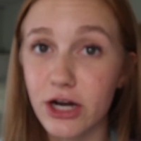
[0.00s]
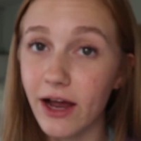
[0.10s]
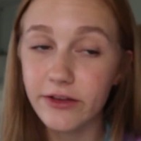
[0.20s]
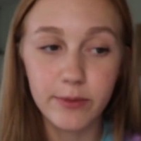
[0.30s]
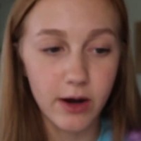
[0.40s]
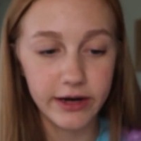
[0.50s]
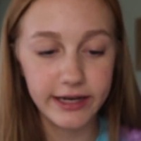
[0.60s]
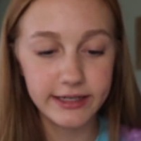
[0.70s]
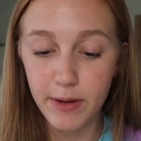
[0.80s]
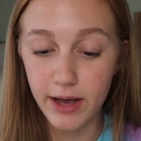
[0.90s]
try out the
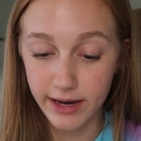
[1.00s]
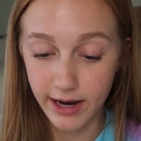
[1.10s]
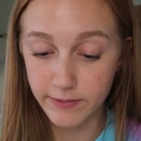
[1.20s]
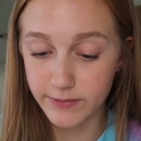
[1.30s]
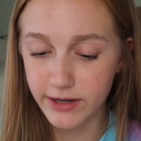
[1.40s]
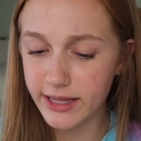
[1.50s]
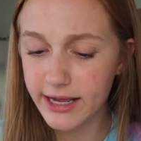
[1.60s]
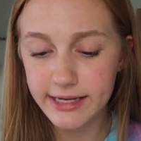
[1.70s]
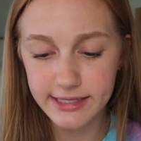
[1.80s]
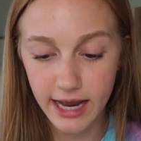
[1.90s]
product, but I'm really
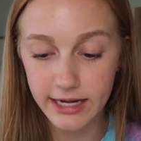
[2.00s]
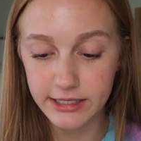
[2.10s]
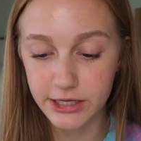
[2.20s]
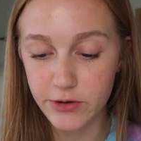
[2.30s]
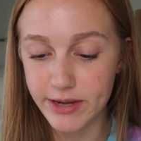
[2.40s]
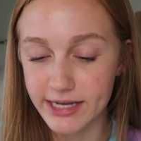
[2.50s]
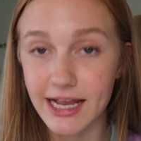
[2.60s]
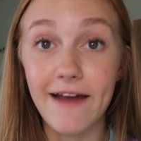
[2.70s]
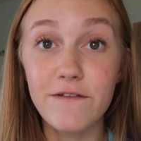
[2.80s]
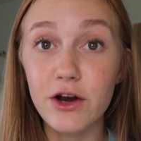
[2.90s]
excited too because
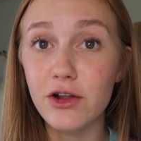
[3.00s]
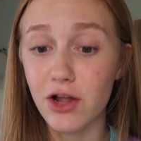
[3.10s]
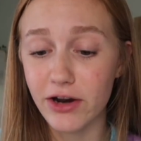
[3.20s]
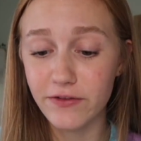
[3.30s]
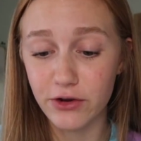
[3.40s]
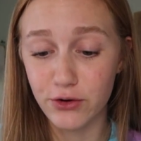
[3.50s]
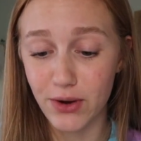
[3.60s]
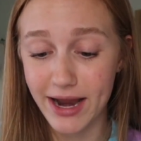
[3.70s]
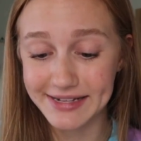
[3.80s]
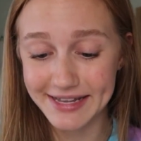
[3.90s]
I've heard a lot of
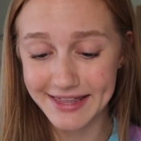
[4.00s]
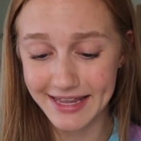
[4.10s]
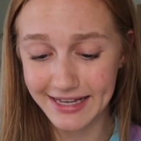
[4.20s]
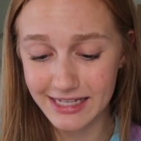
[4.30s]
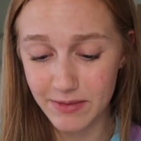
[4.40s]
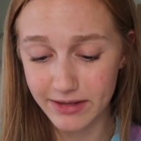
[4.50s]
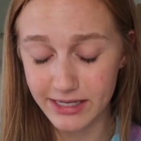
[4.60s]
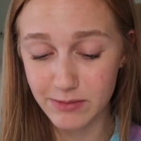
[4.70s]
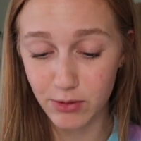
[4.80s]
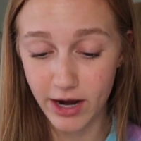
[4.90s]
great things about
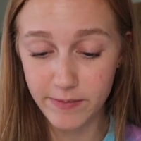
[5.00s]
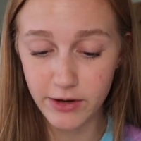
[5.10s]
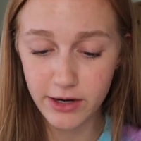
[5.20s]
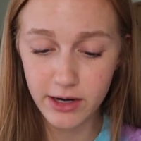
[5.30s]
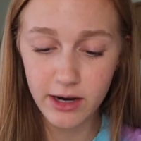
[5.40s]
this primer.